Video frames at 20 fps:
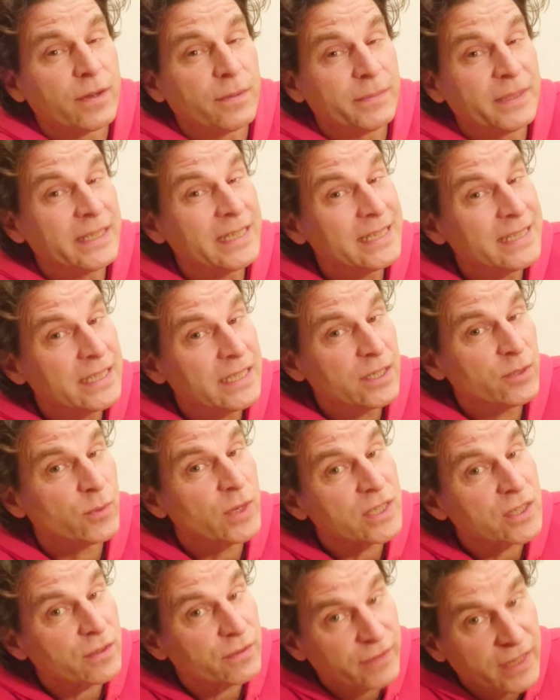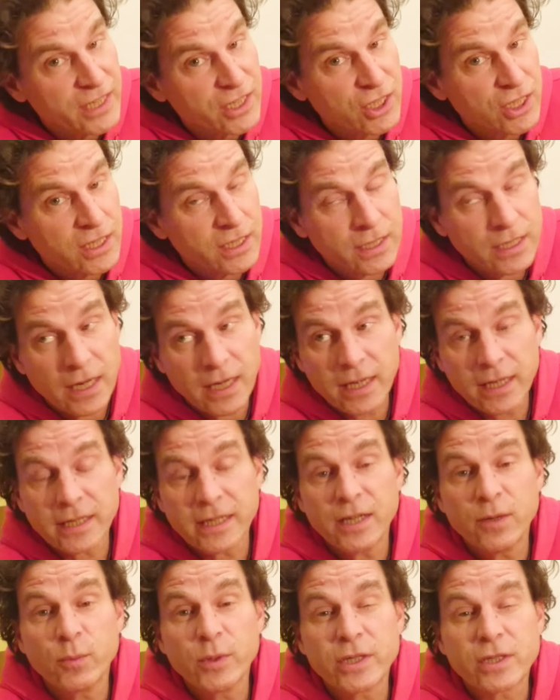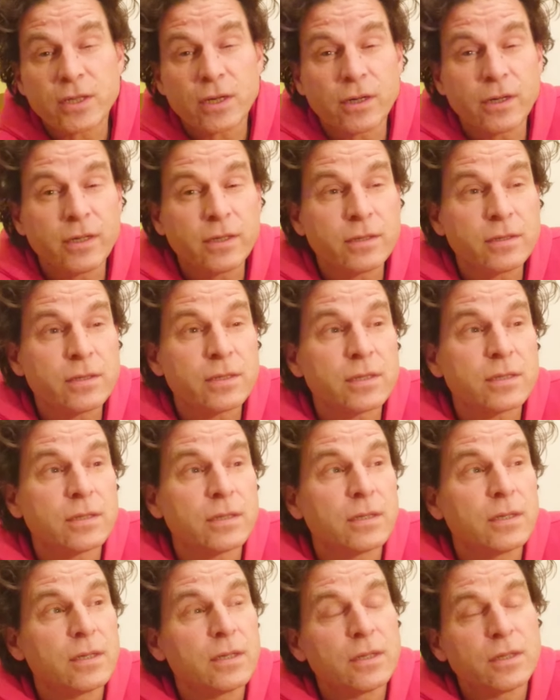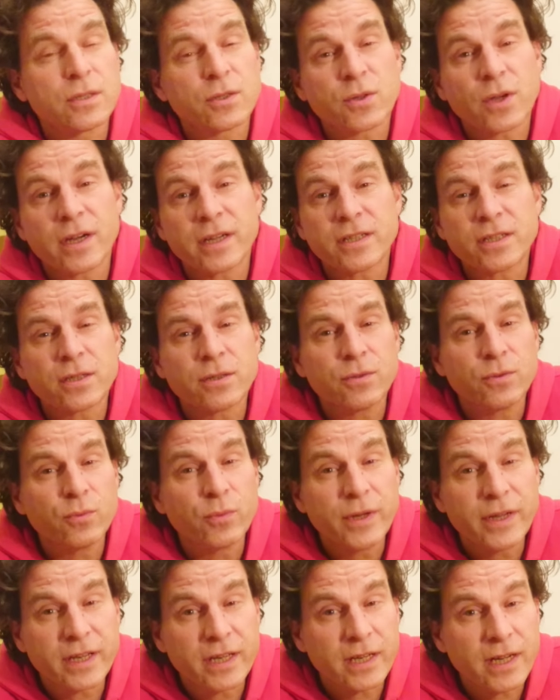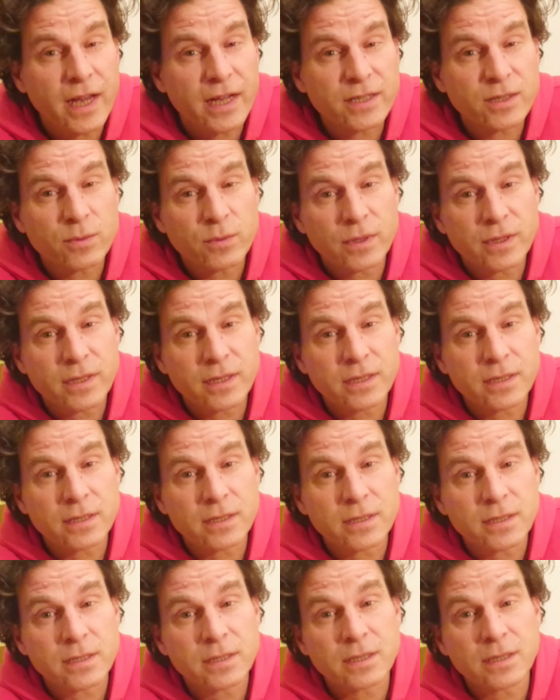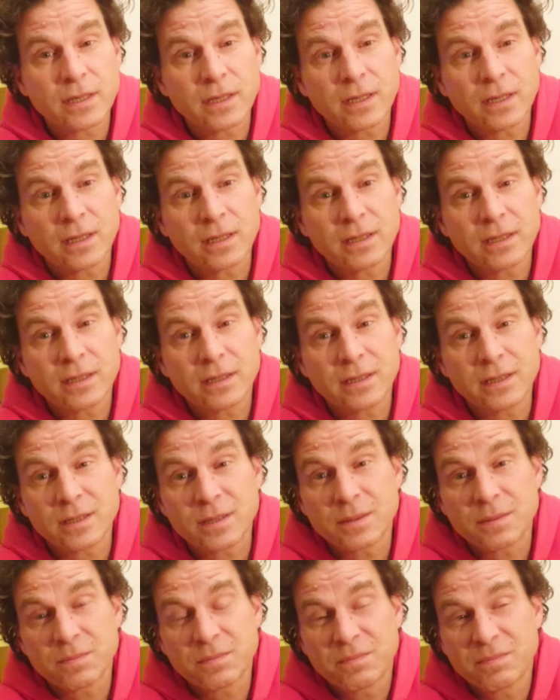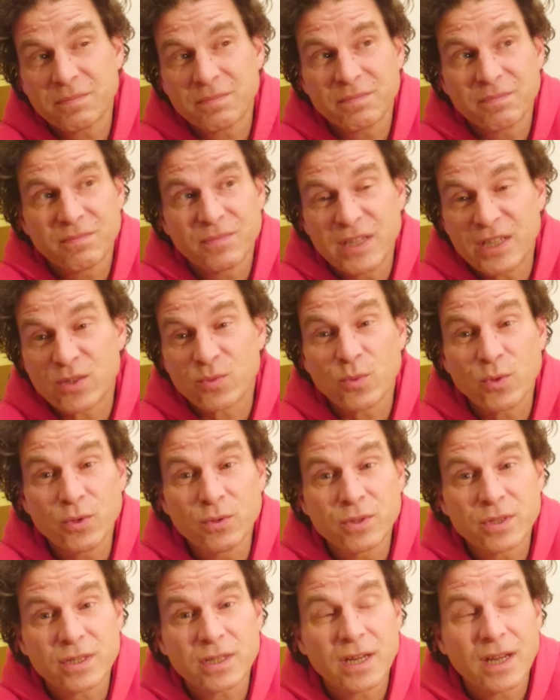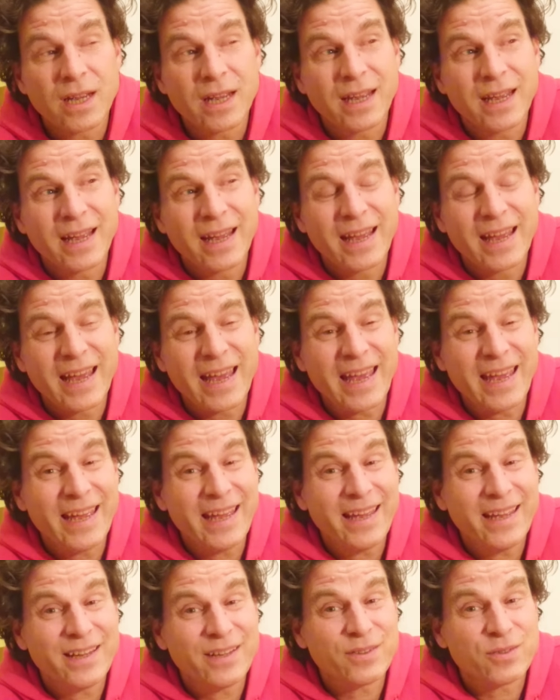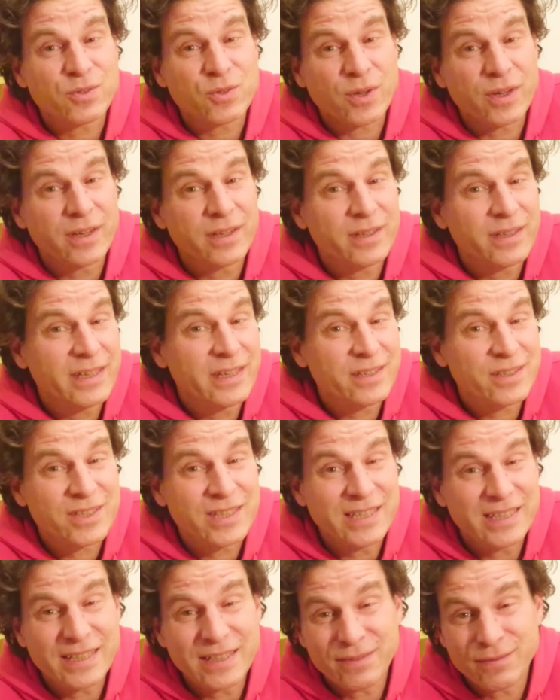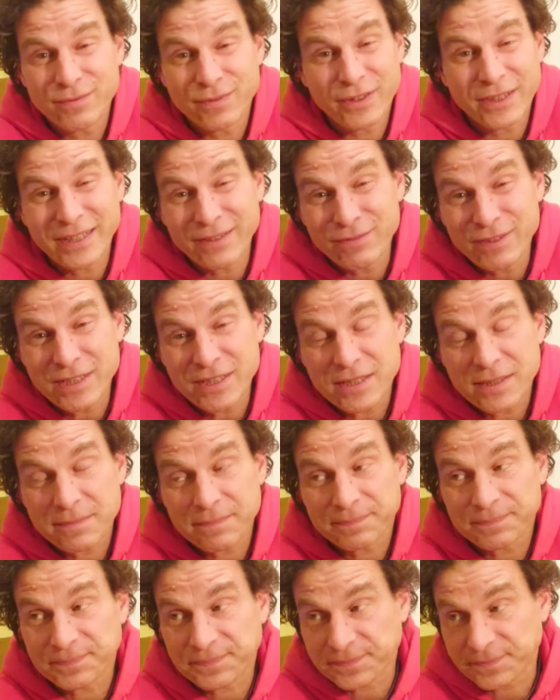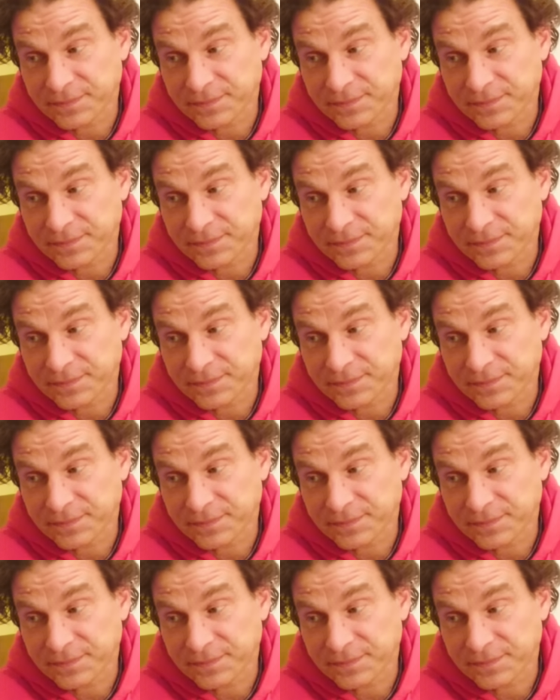from the Indian reservation, and he returns, try to reconnect with his roots, and seeking forgiveness.